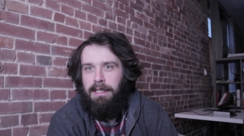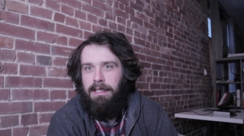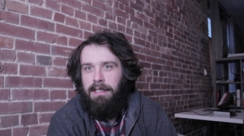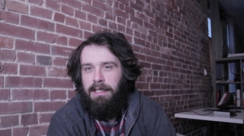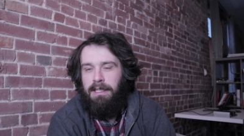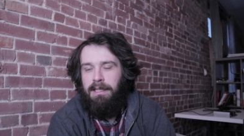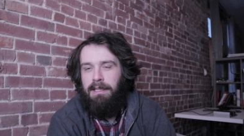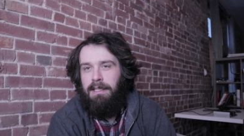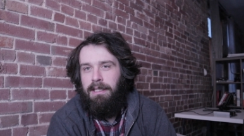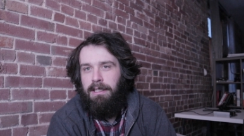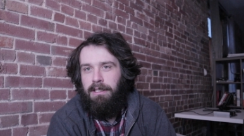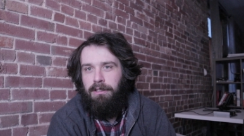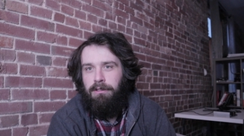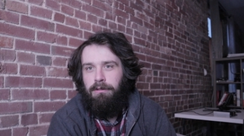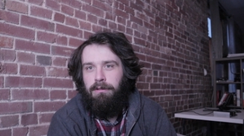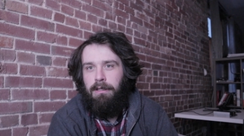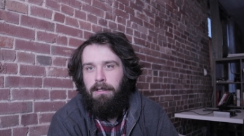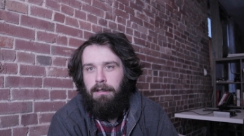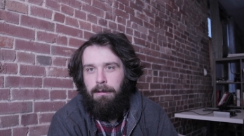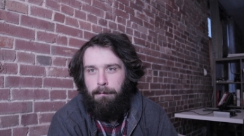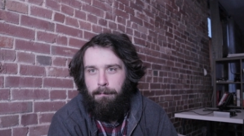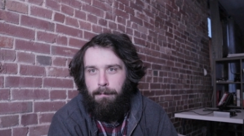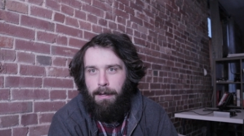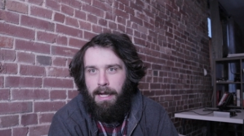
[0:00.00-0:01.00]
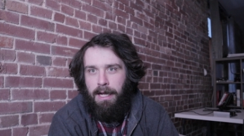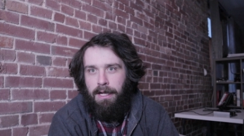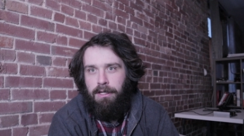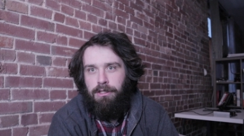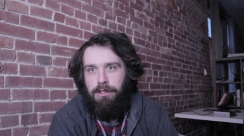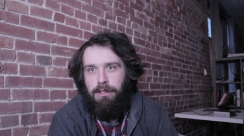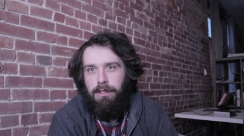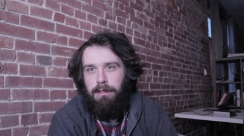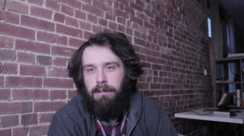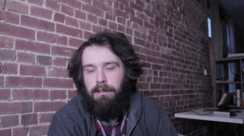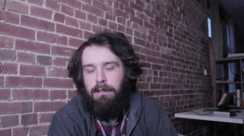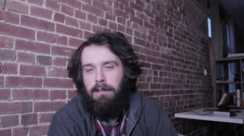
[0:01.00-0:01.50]
anything you can
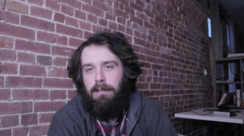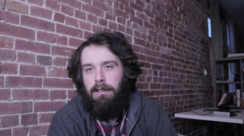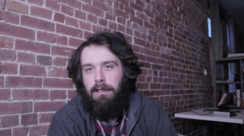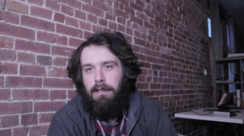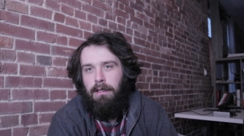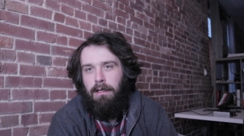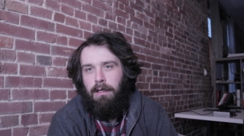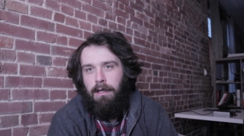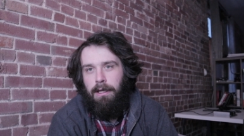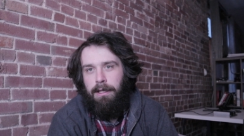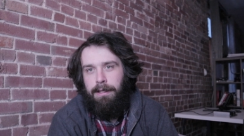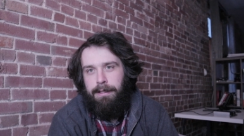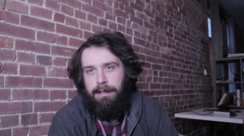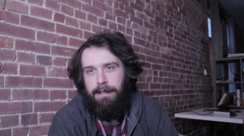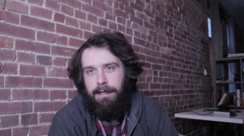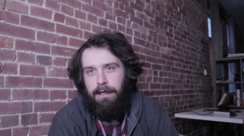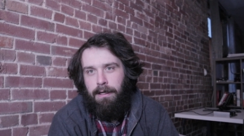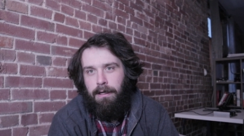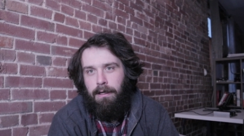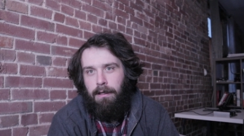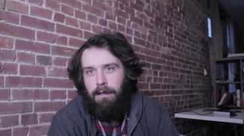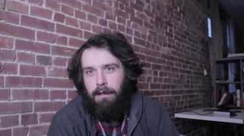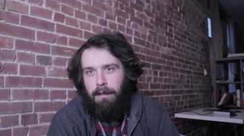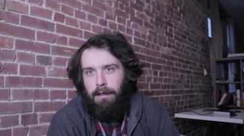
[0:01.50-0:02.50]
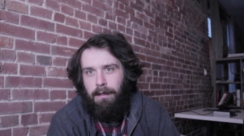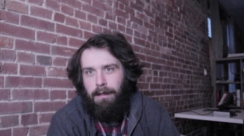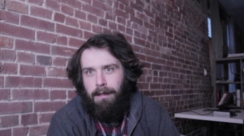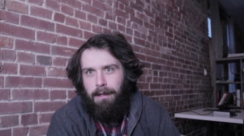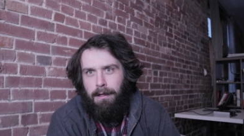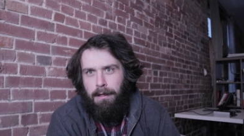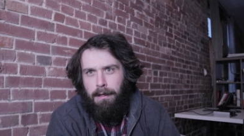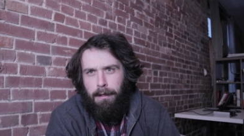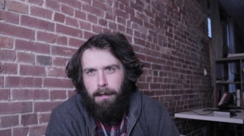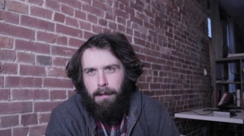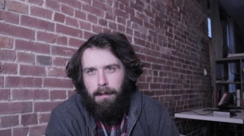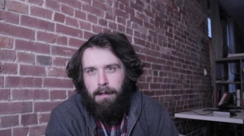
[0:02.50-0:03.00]
imagine on there.
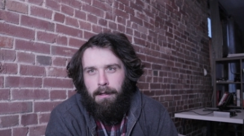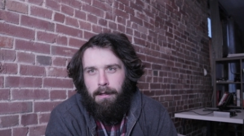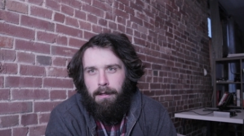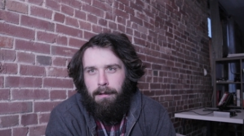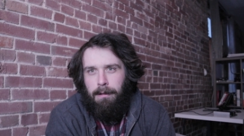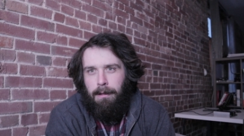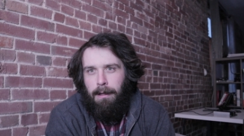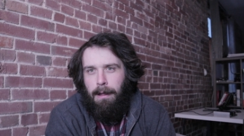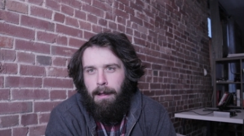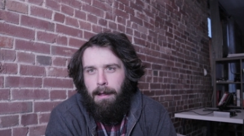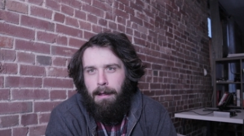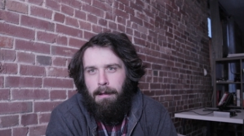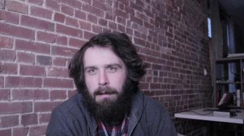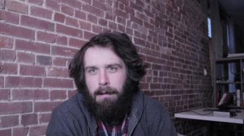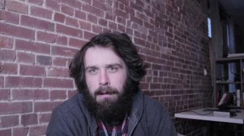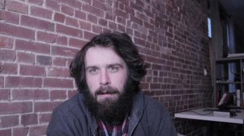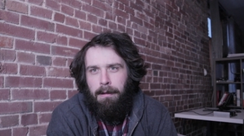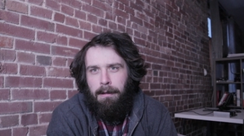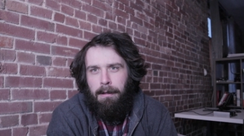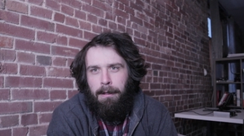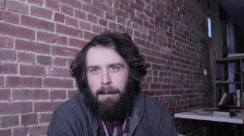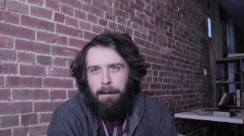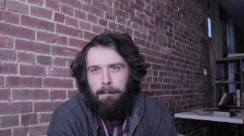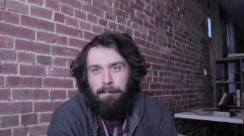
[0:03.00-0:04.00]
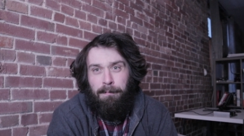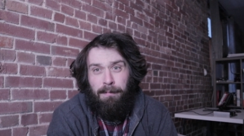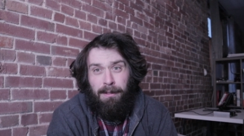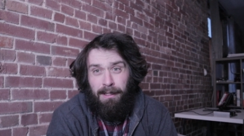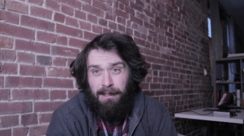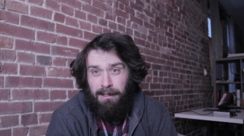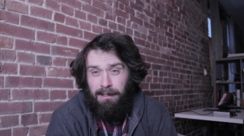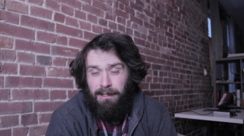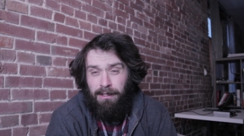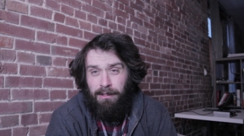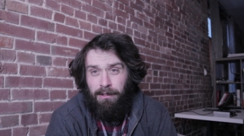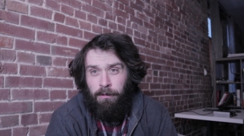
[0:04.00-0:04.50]
Um,
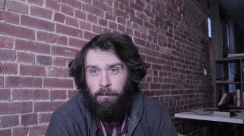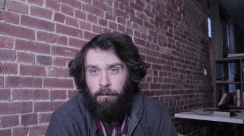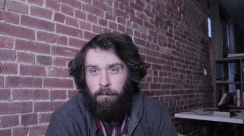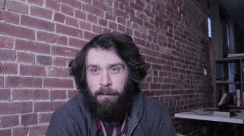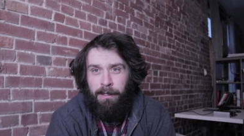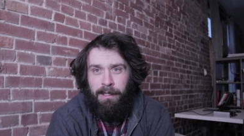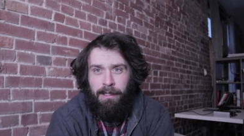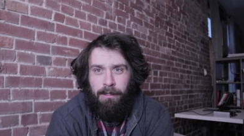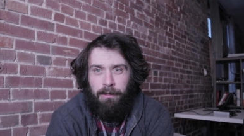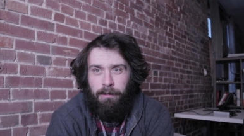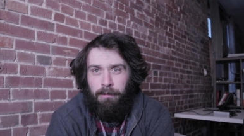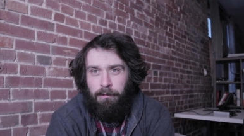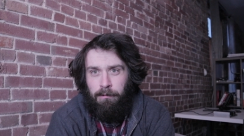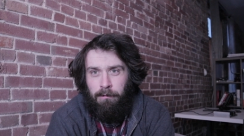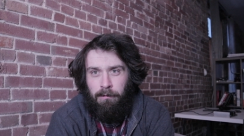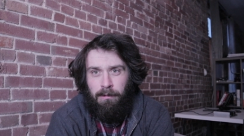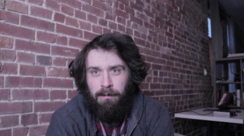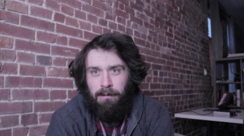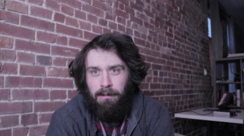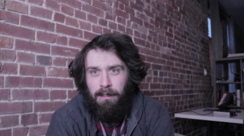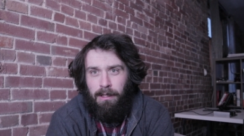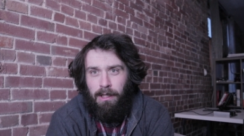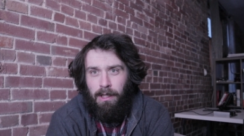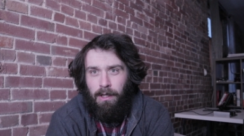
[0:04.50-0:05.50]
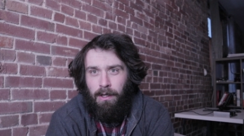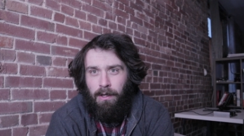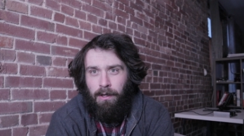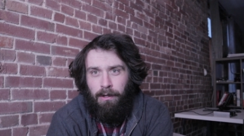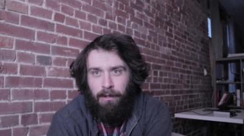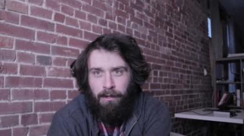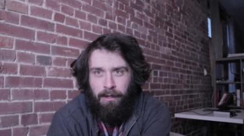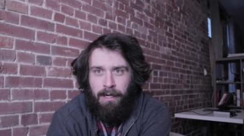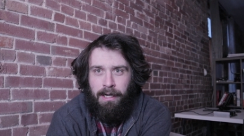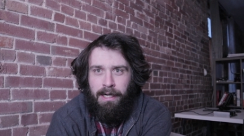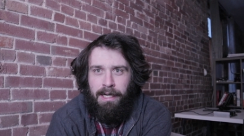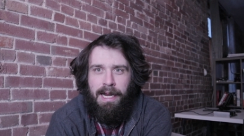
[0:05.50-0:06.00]
and the Arduino
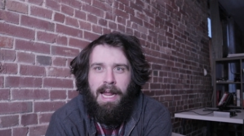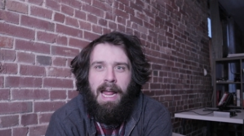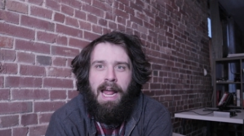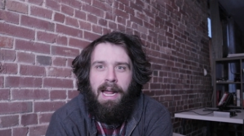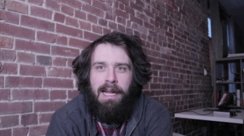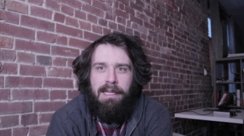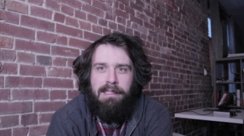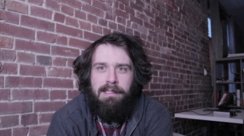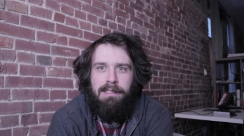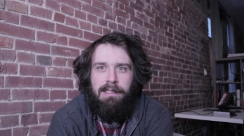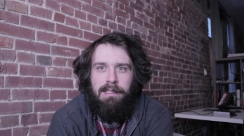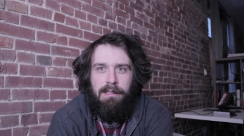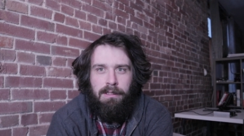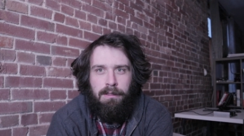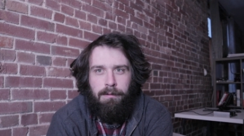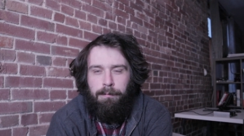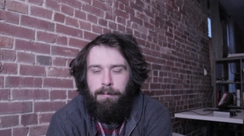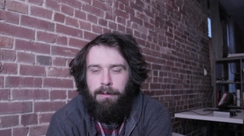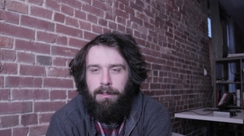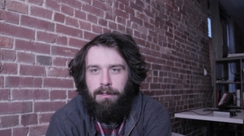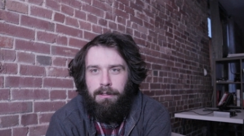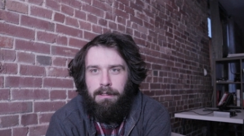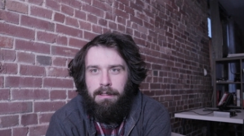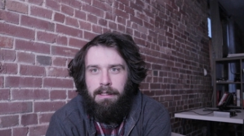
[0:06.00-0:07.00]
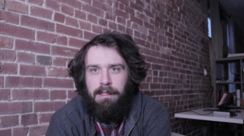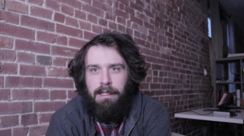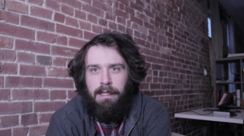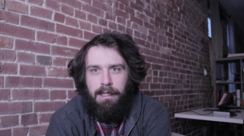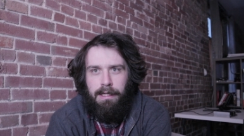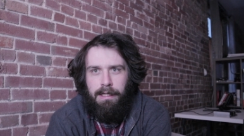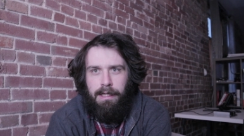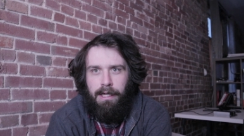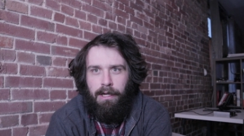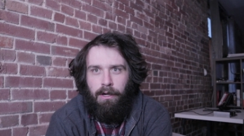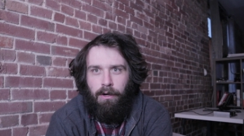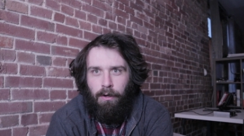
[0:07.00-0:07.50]
already has this built
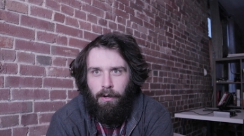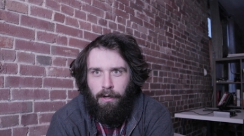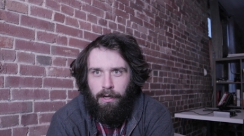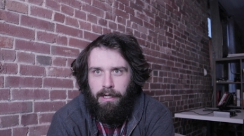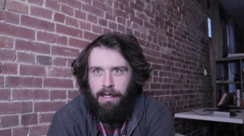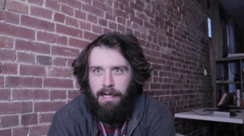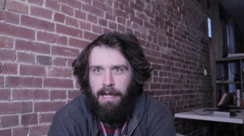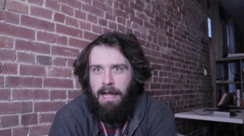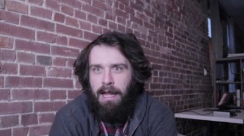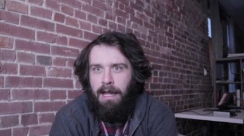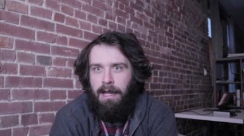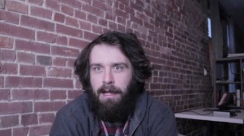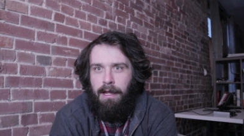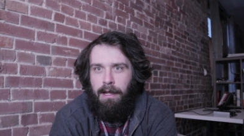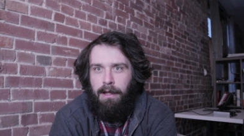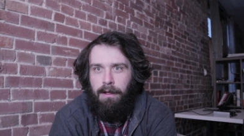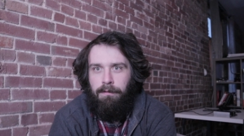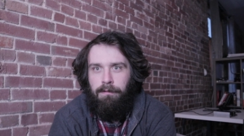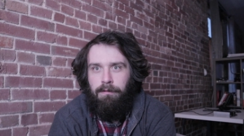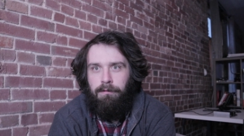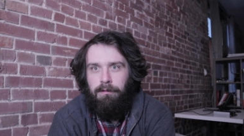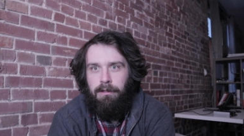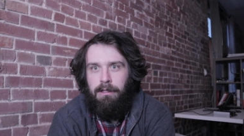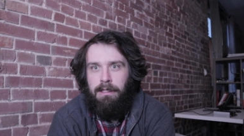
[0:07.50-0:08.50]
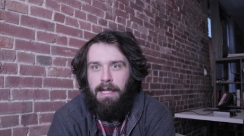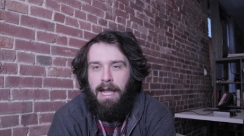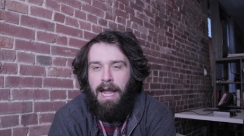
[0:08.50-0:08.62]
in. They already have